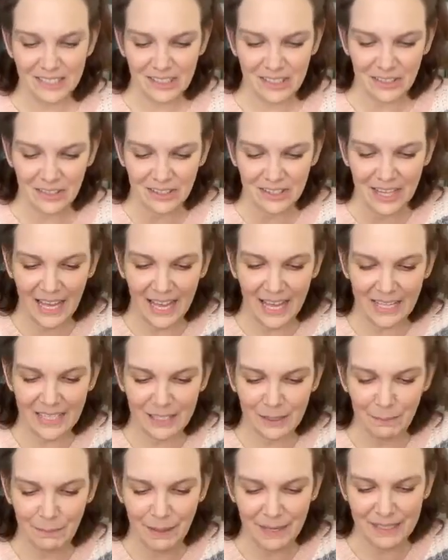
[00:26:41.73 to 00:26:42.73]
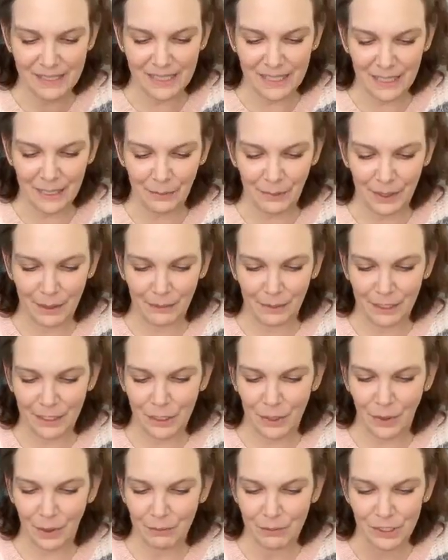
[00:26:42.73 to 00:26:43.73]
So that's basically what I'm going
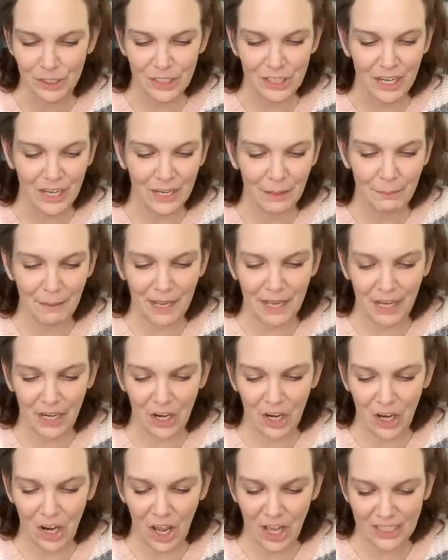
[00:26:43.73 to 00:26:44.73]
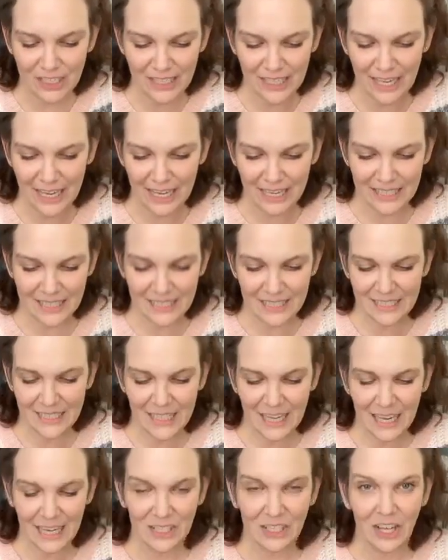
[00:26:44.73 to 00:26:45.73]
to do. I'm just going to make lots of
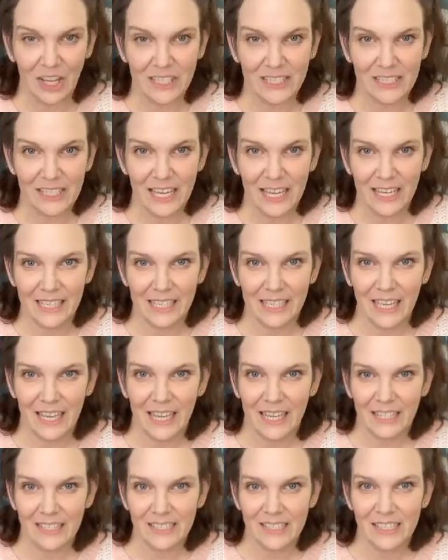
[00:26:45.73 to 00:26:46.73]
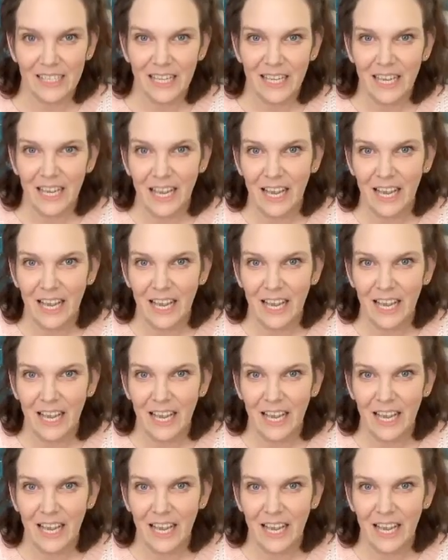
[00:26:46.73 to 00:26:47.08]
candies and lots of candy canes.